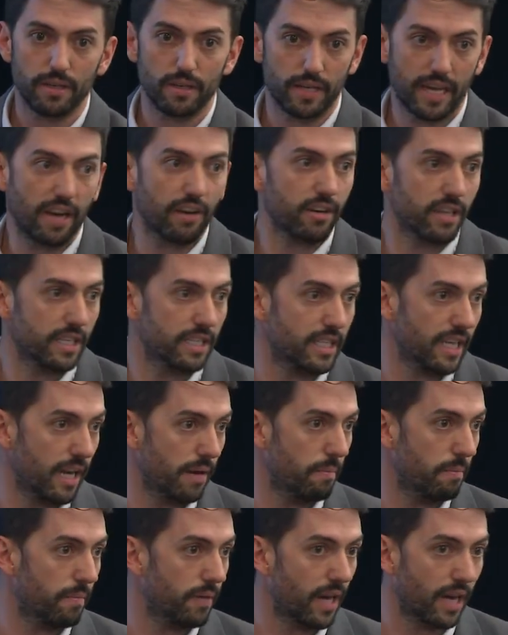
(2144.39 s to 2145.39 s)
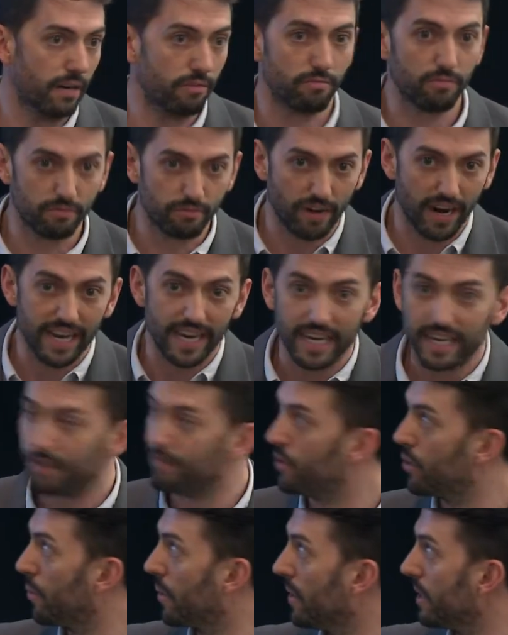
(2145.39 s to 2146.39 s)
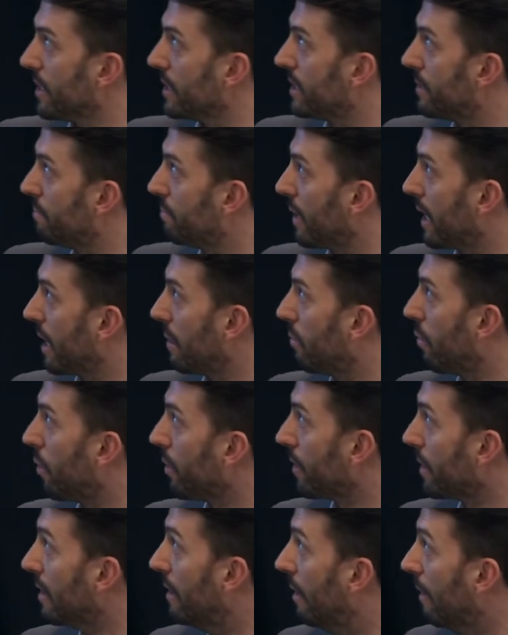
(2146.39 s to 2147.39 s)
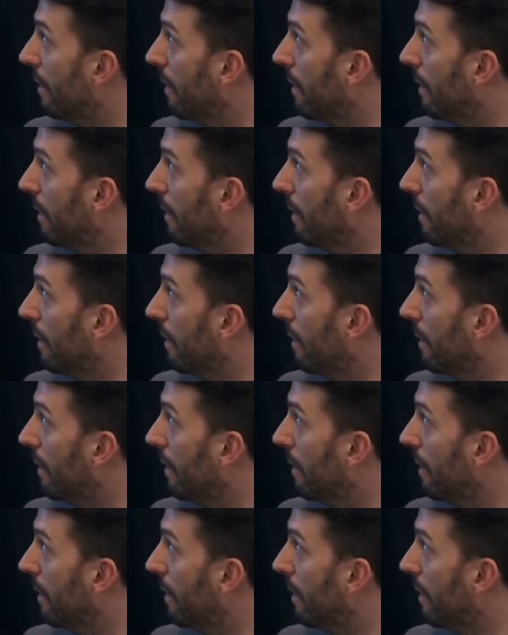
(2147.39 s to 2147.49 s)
carry the same kind of rating, if you will, as brick and mortar.